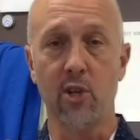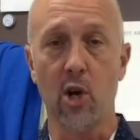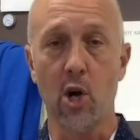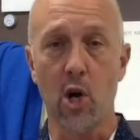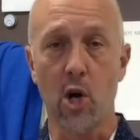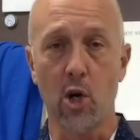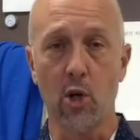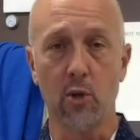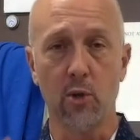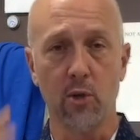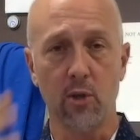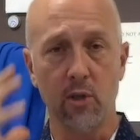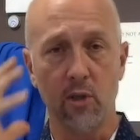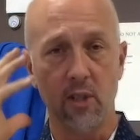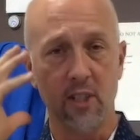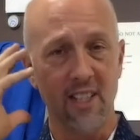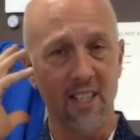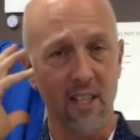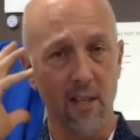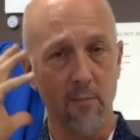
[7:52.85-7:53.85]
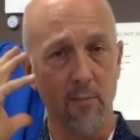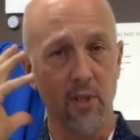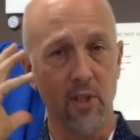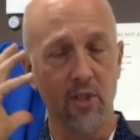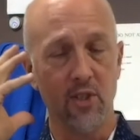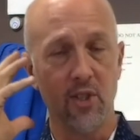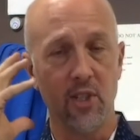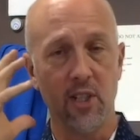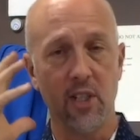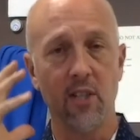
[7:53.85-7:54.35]
aural
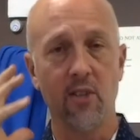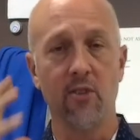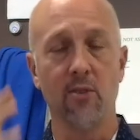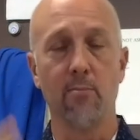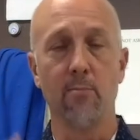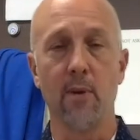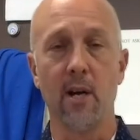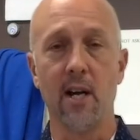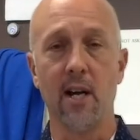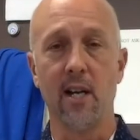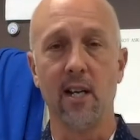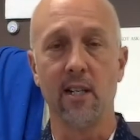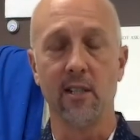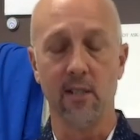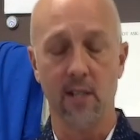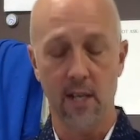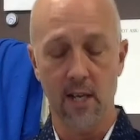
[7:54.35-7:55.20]
image in their mind